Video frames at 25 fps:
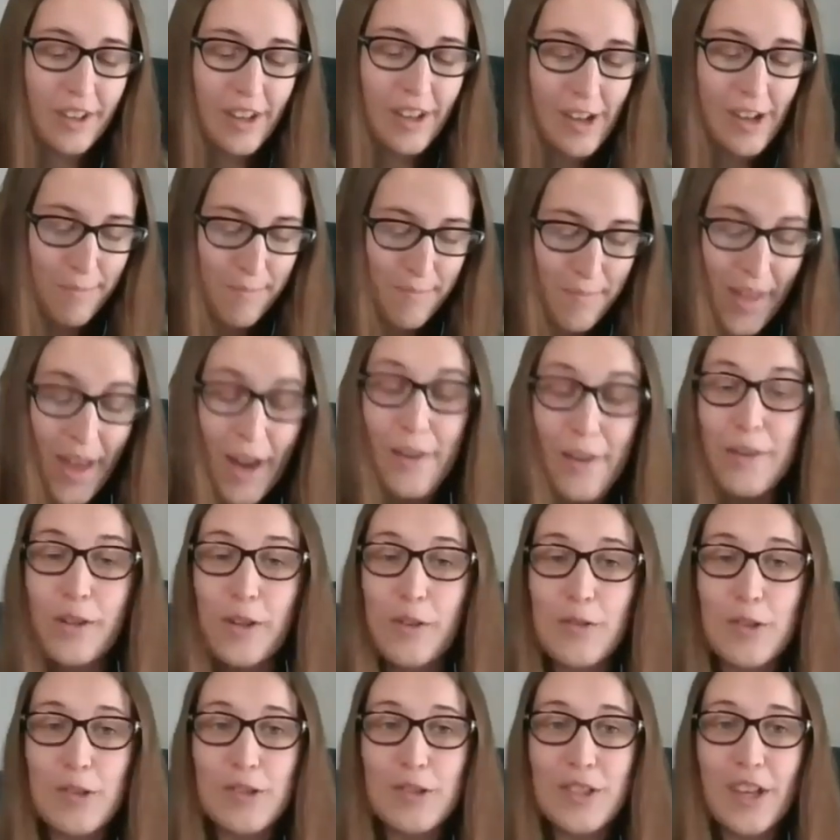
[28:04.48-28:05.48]
I don't know
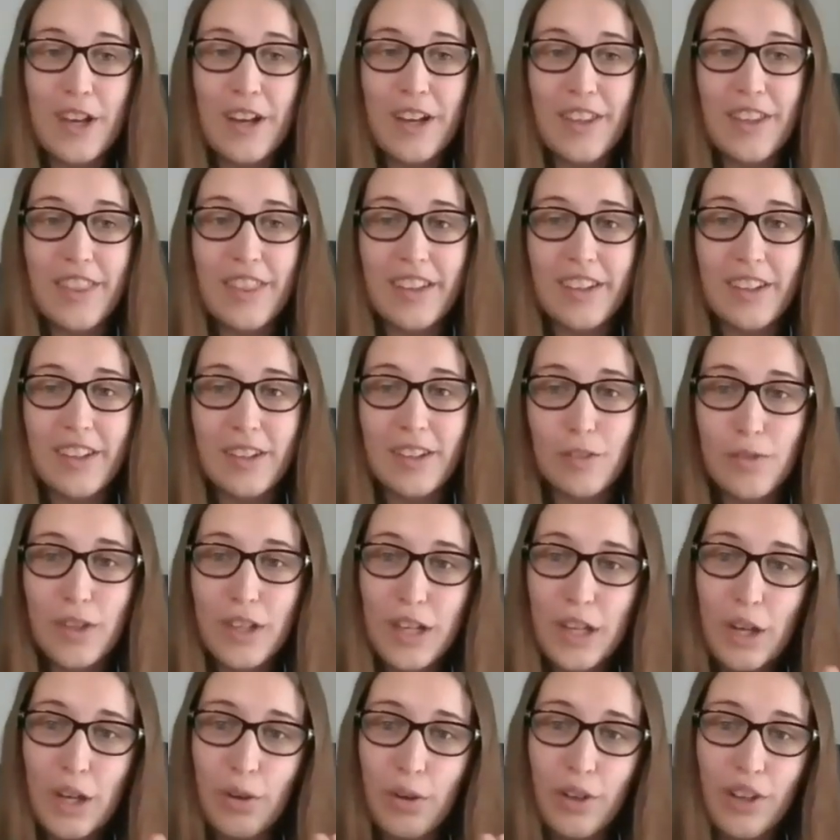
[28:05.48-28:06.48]
if you saw the
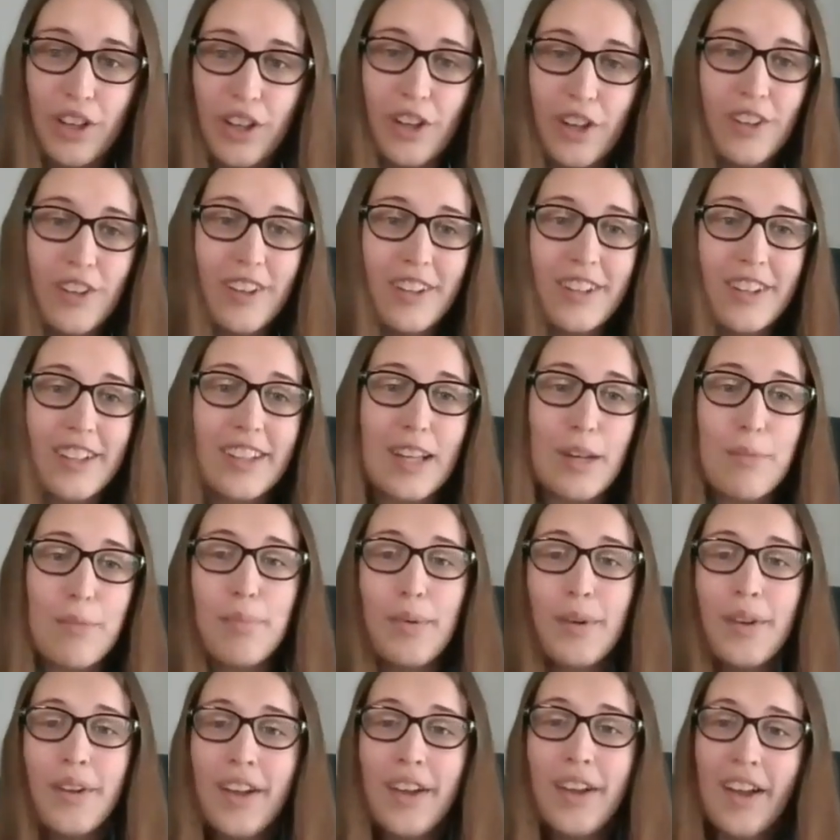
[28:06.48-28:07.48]
video or heard a clip
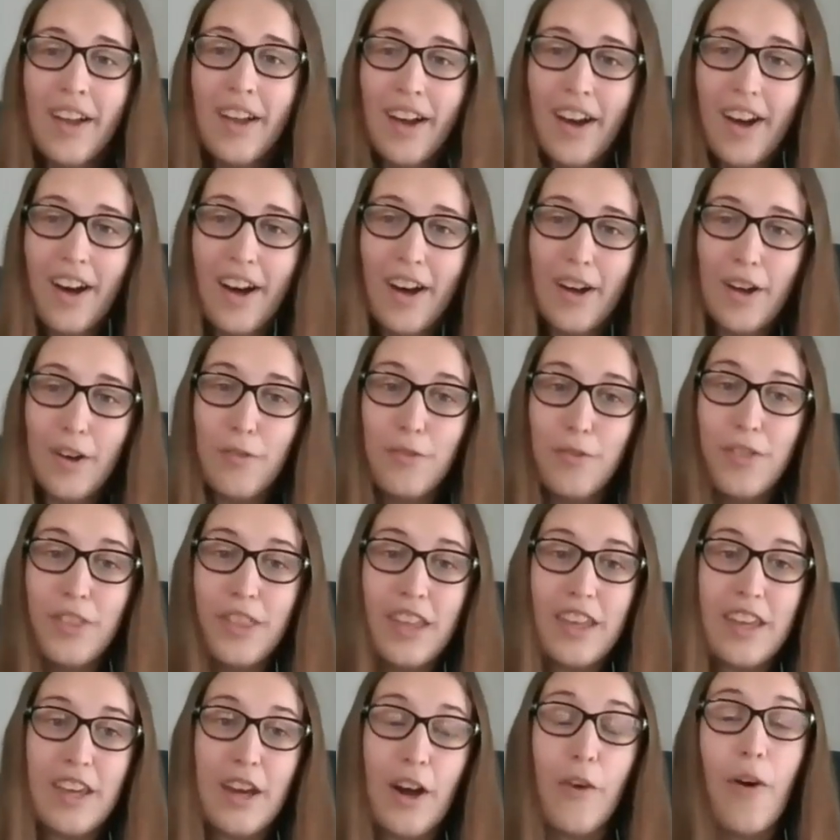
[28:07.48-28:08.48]
of
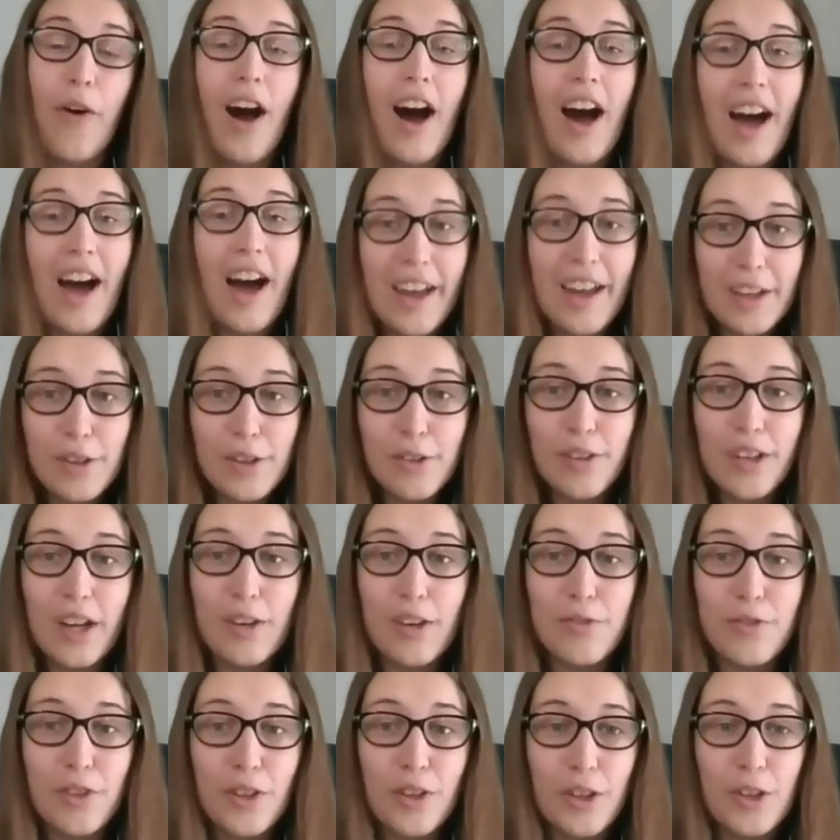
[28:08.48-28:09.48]
the Ohio
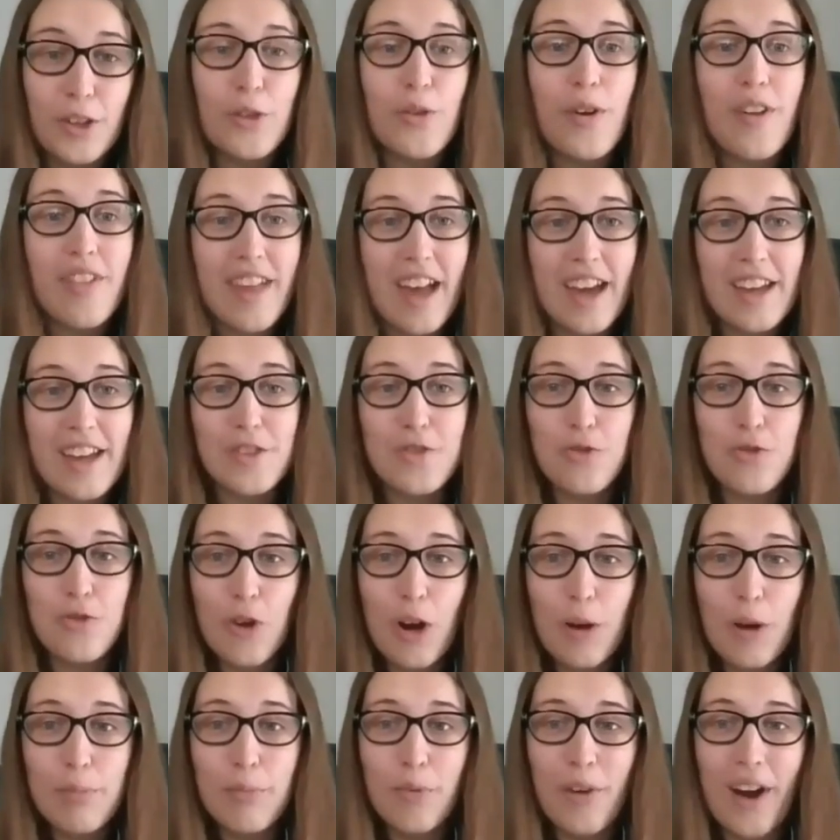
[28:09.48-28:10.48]
governor who was at a
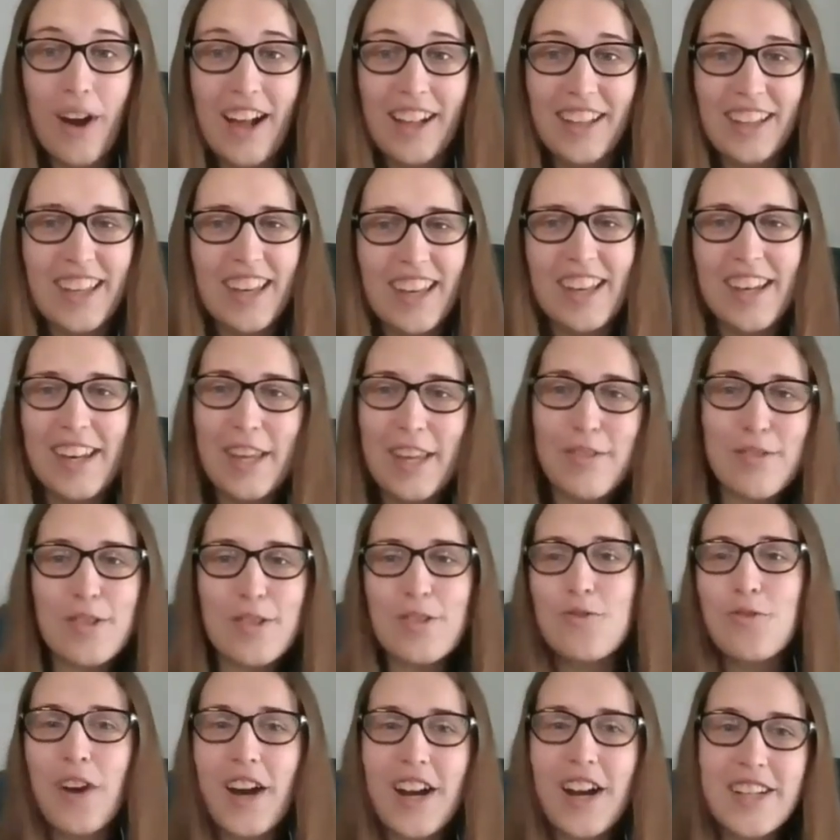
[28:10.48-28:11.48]
Trump rally, and he
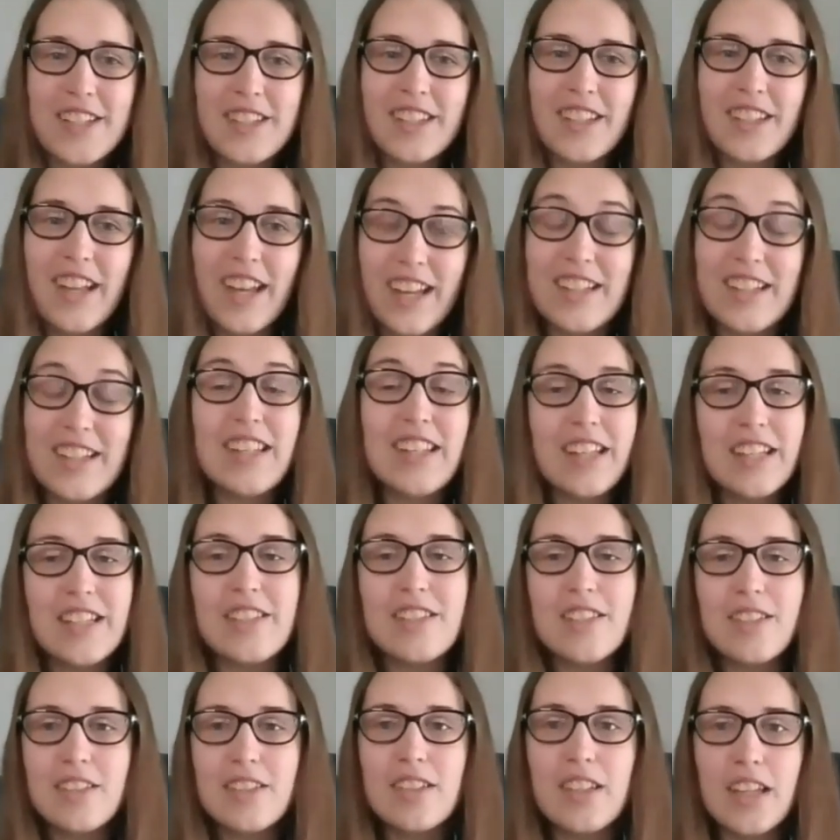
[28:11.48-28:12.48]
was trying, and
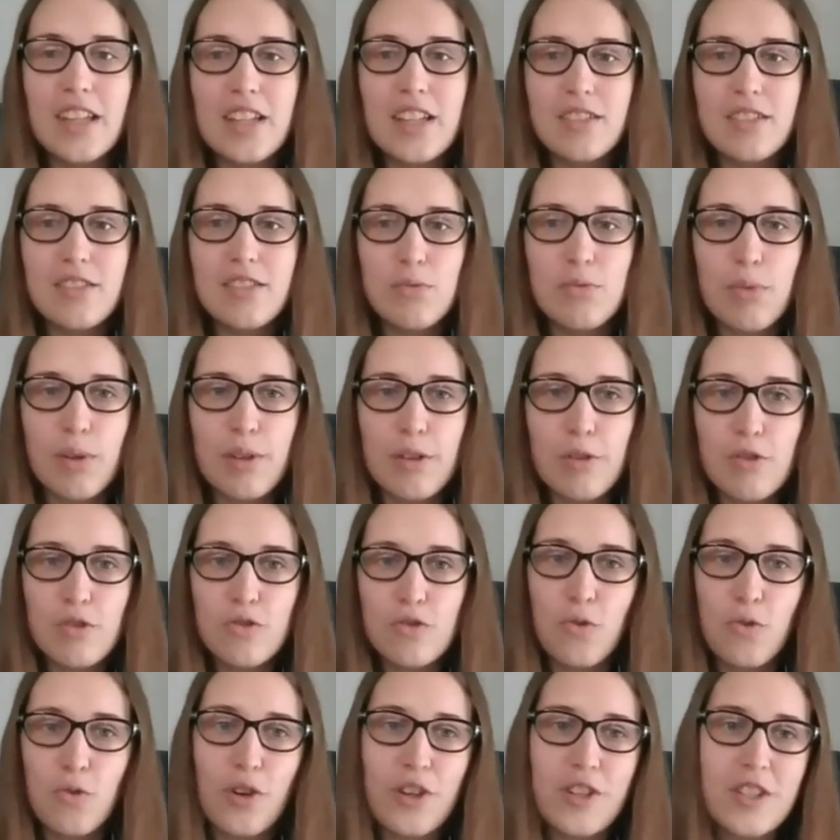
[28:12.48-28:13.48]
he's one of
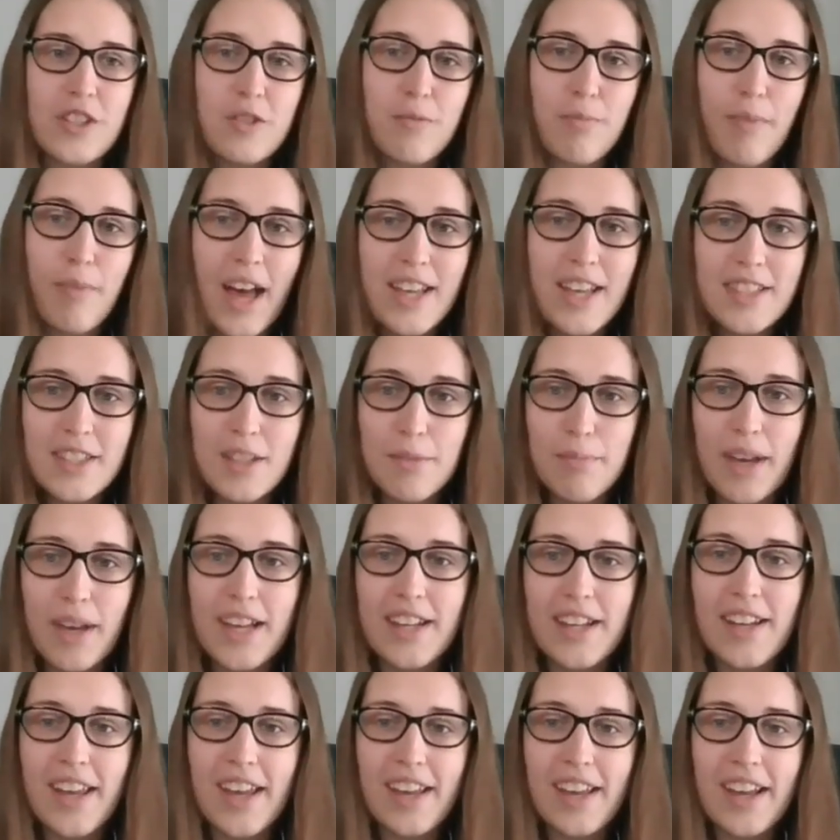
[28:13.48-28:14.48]
those forced mask
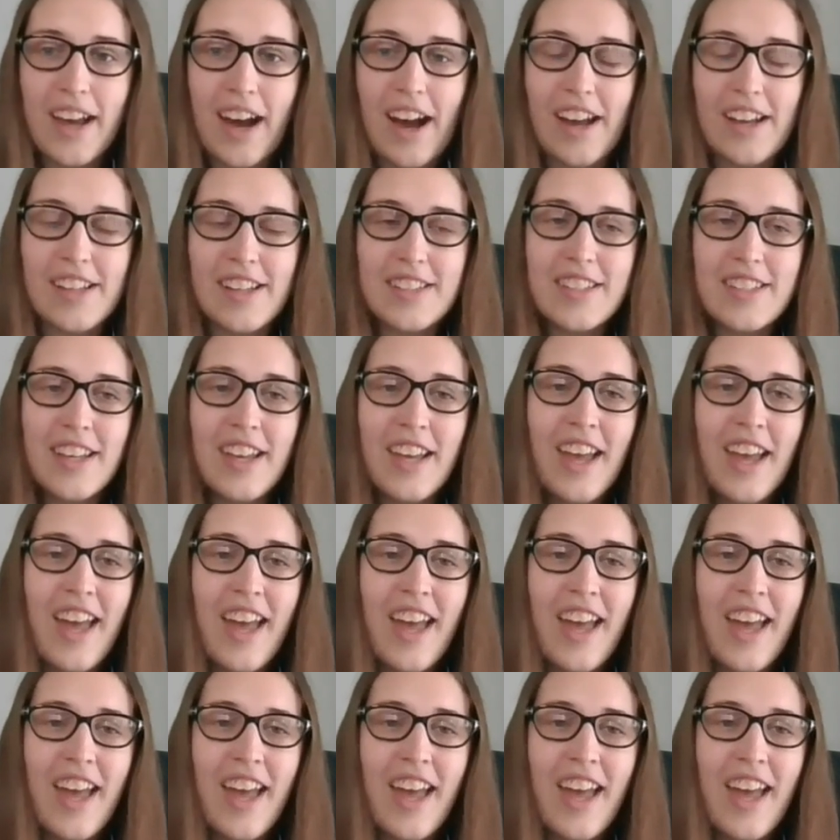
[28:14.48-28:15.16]
mandate guys,